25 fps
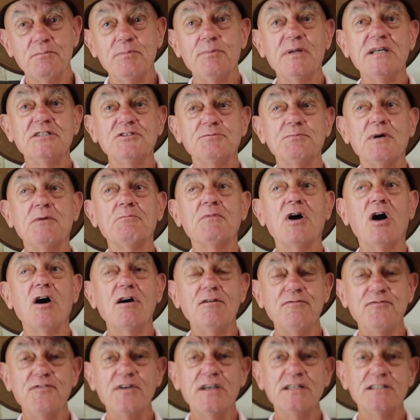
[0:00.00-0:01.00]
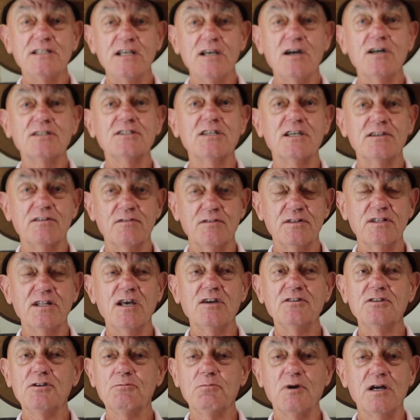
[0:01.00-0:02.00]
Please, Mum, I'll feed it, I'll take it.
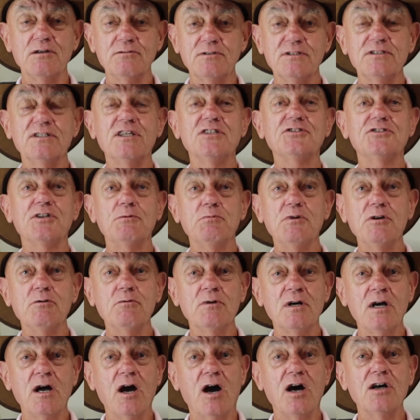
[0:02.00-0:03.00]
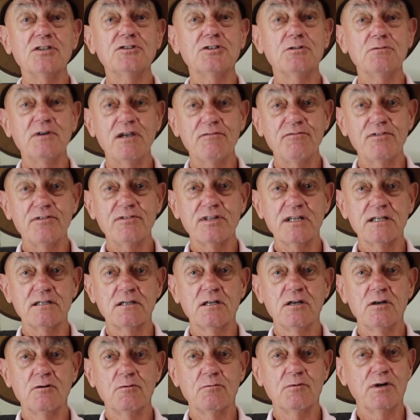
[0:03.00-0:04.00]
No, you won't. Yes, I will. I'll do
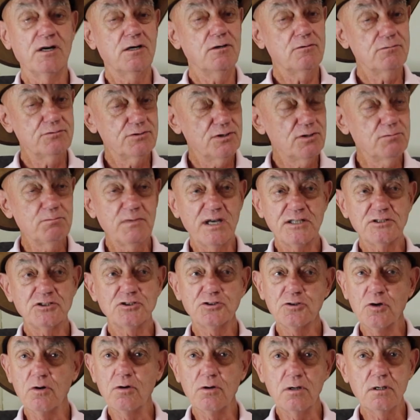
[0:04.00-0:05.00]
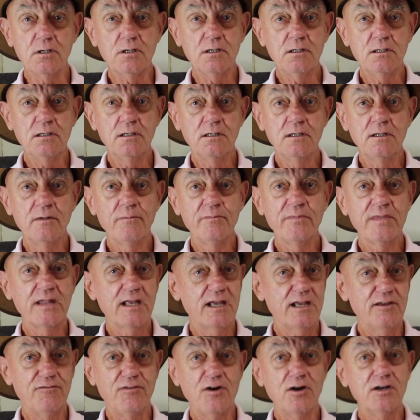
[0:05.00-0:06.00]
everything. Well, you make sure,
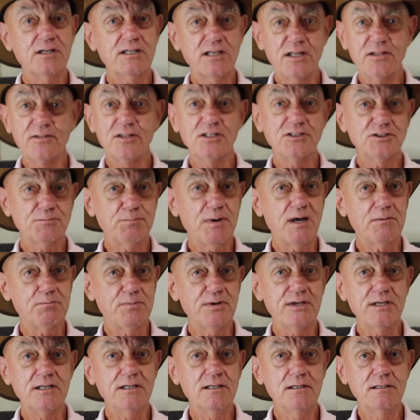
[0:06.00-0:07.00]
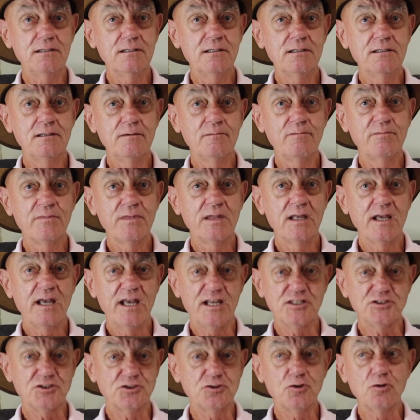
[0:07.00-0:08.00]
if I get this puppy,
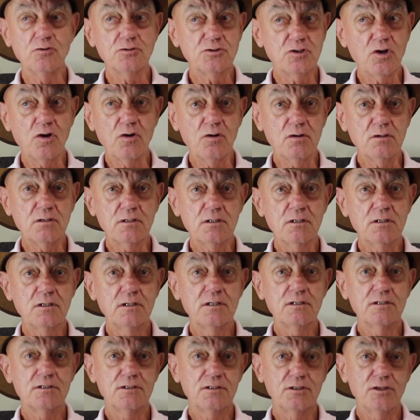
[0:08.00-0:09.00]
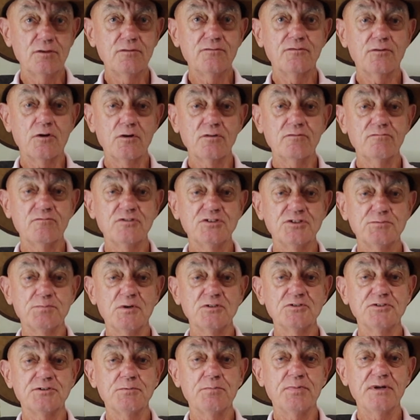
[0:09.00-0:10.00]
it's your dog. You've got the
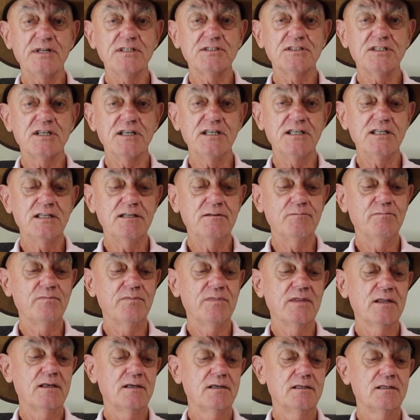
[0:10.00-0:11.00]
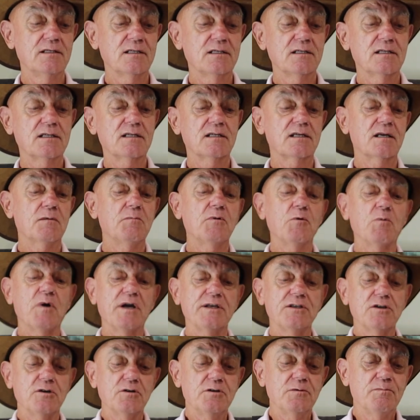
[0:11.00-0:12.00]
responsibility. Come
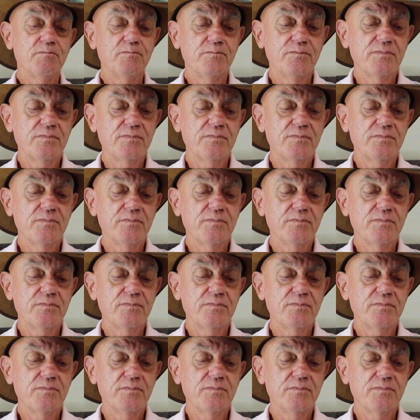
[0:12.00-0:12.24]
away, you.